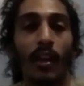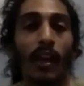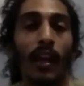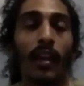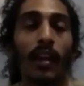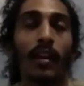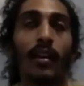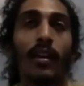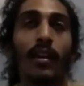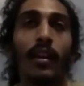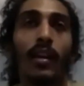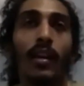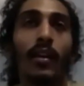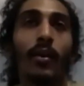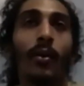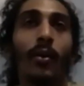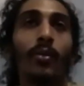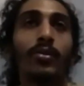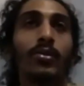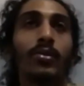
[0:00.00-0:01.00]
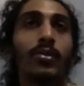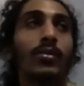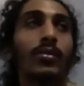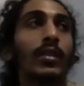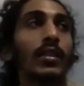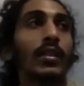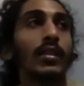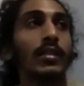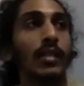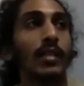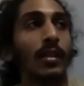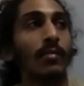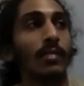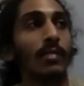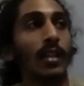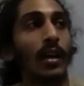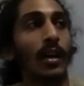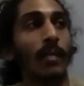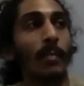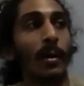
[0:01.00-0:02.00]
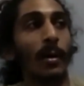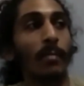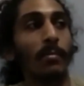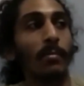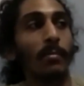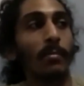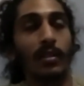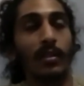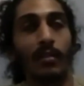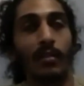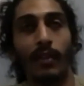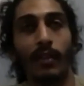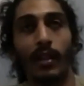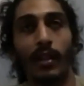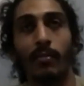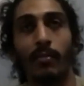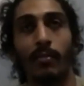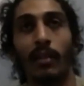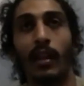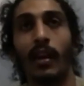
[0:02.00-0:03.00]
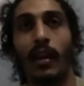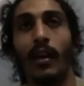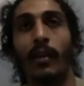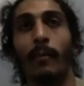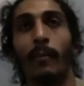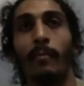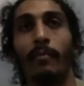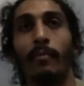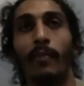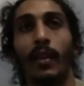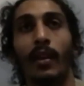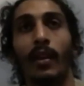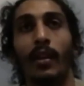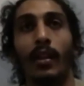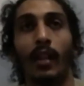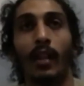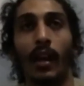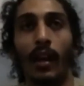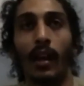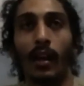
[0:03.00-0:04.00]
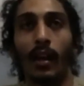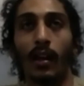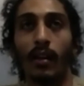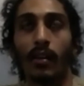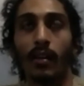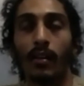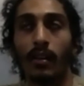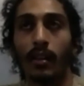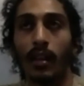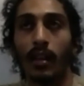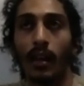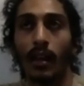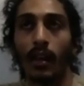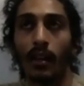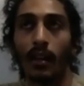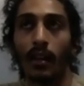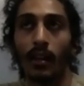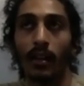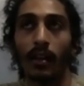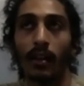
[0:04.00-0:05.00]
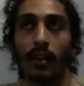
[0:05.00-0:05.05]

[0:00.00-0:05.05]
And it also at the same time helped me to develop that that that like